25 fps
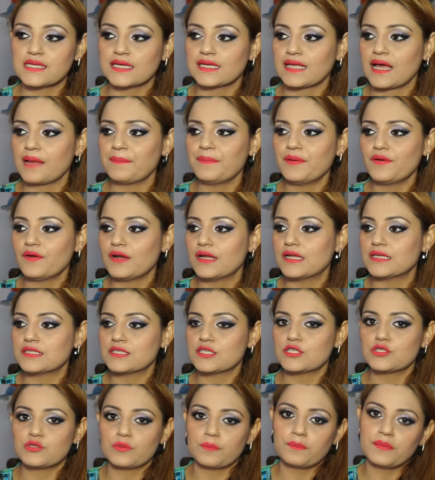It can be
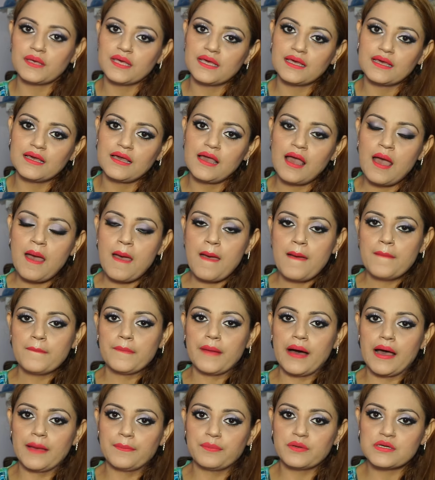related to me,
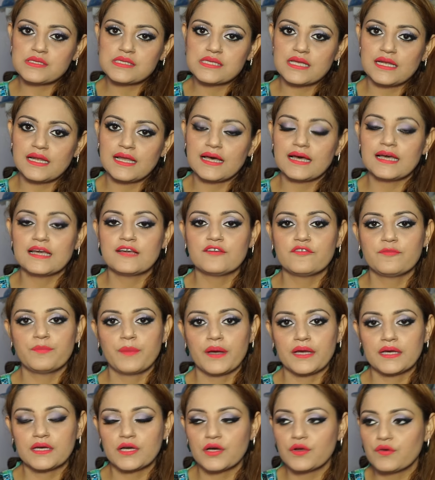my personal life,
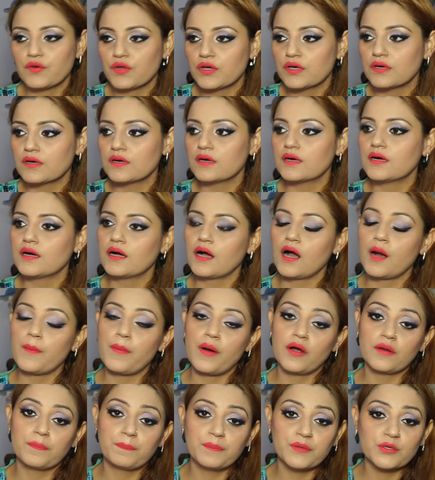my career,
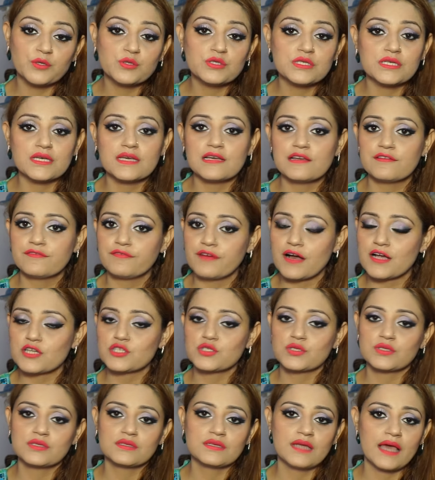about beauty,
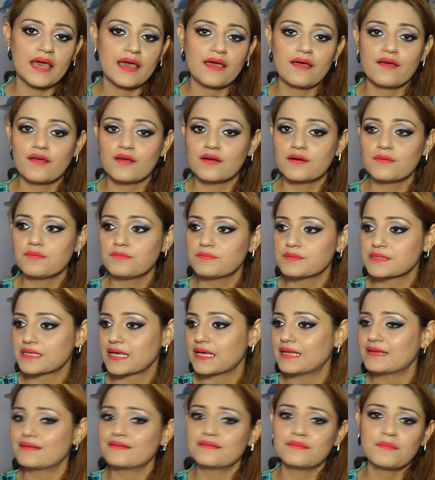fashion, hair,
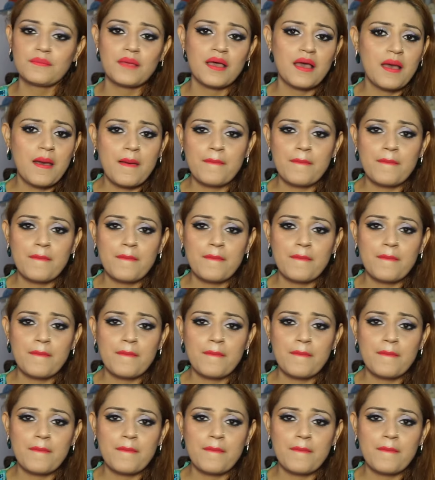skin,